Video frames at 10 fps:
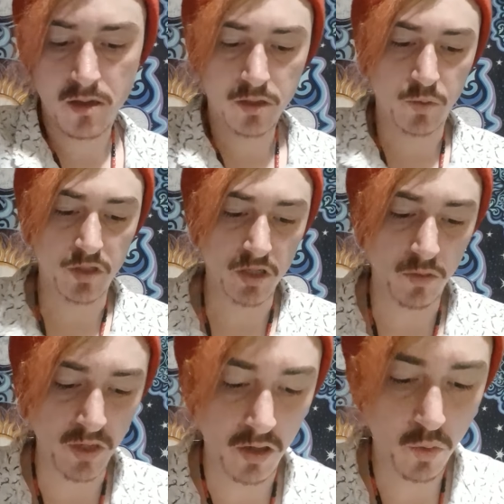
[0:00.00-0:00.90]
This person
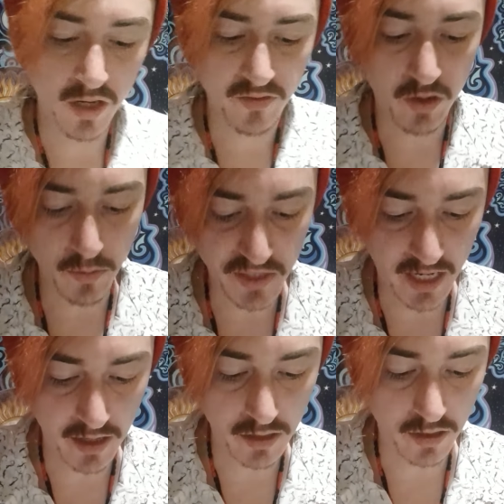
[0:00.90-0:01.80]
could be a Queen of Cups
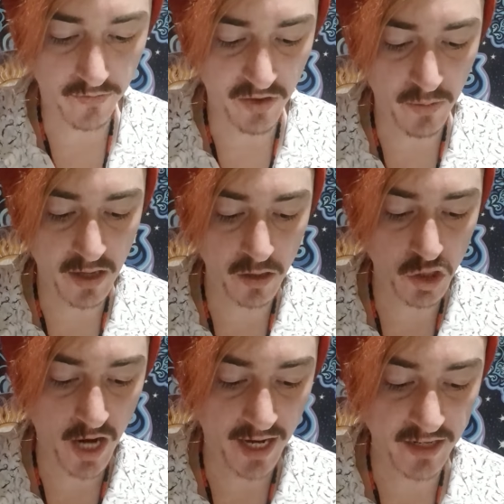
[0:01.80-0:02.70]
character, female,
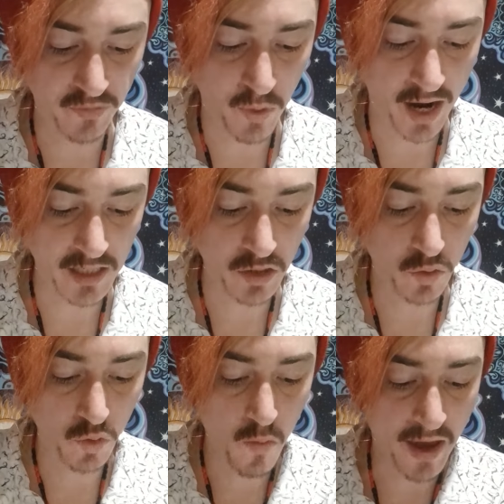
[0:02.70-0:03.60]
attractive,
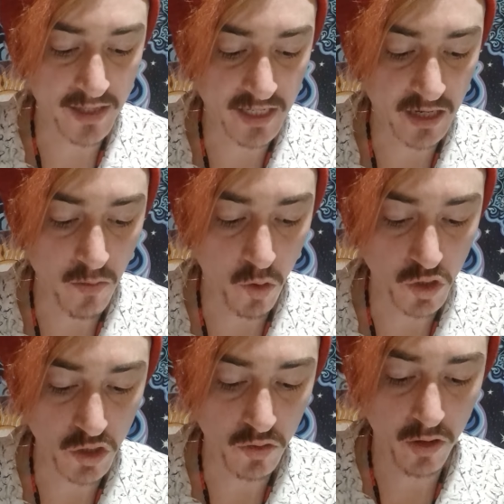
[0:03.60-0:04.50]
practical, romantic,
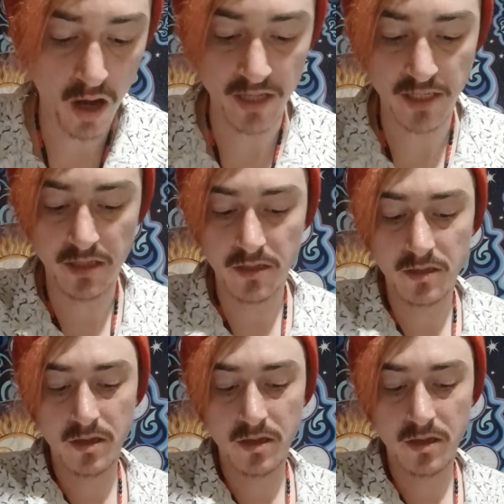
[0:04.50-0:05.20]
emotional, and honest.